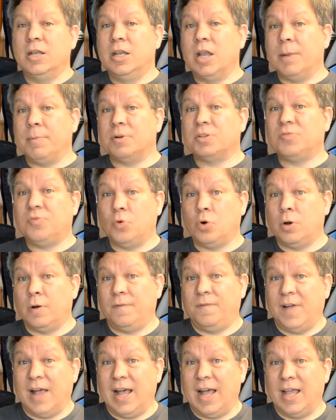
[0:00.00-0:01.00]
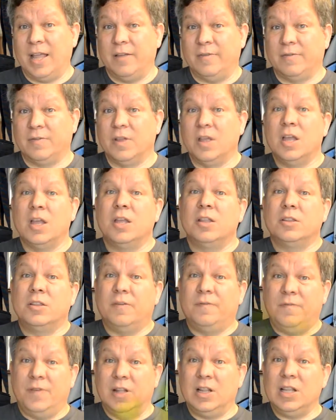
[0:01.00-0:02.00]
Numbers 4 and 5.
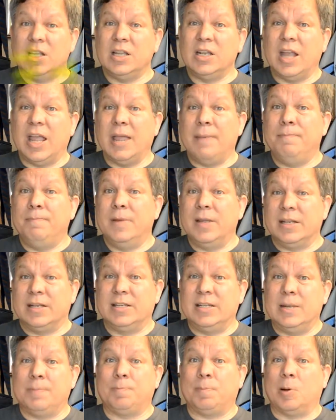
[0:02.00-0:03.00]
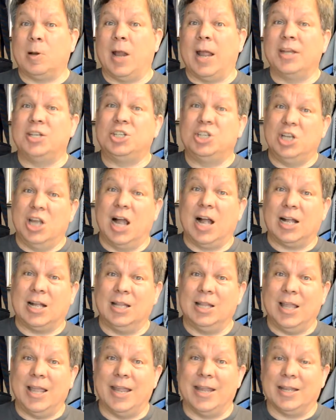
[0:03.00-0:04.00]
The Villain and Big Dipper at
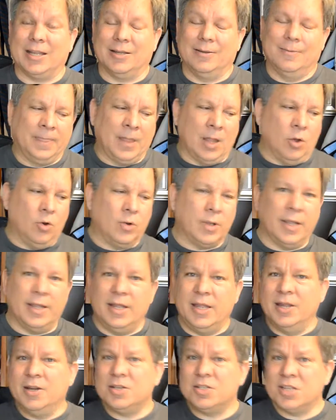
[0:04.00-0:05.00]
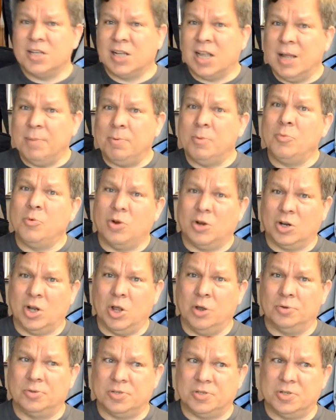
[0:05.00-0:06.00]
Geauga Lake. Okay, here's a couple more
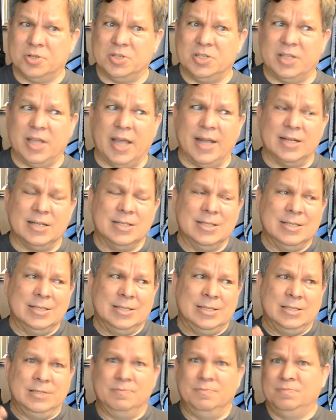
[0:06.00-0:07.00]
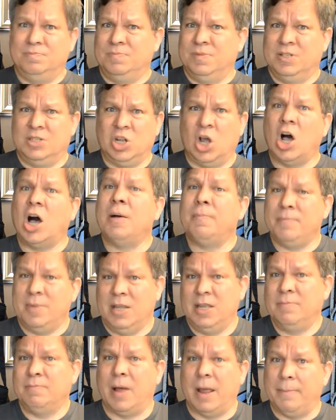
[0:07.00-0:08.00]
coasters that taunt
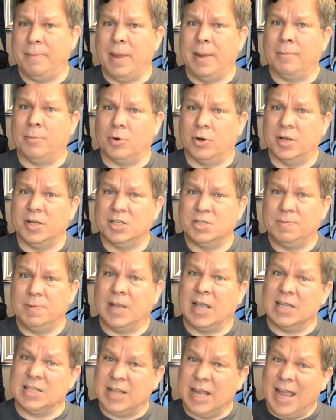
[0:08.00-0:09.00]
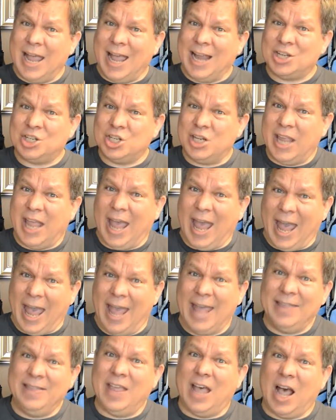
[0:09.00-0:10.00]
me in my memories, because I actually
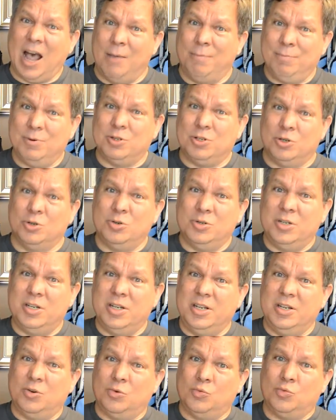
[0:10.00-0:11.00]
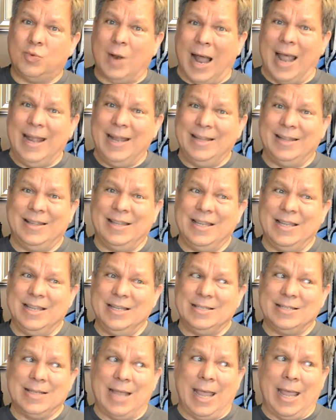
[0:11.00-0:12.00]
had the opportunity to ride
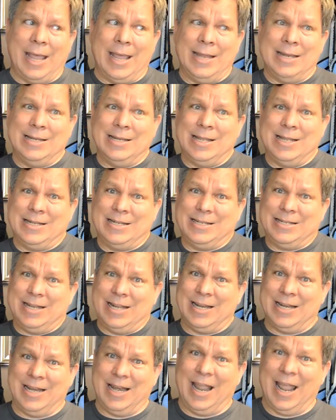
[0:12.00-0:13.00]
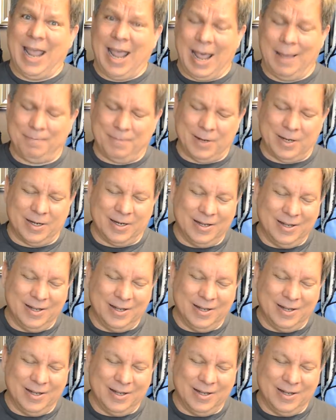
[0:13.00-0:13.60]
these and it didn't happen.